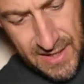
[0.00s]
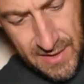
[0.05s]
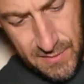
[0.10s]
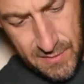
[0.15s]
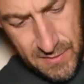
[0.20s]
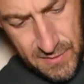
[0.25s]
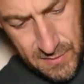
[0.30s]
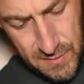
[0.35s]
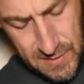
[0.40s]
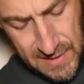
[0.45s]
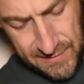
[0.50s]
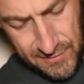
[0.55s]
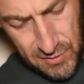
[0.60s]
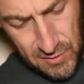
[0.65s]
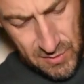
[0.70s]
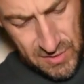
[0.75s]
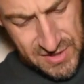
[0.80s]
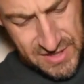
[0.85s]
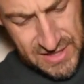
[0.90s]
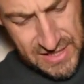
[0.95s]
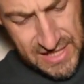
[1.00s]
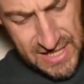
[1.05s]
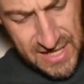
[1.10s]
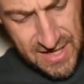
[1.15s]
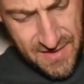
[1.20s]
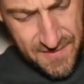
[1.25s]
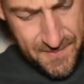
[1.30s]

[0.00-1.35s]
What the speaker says: We'll have a look what's in here.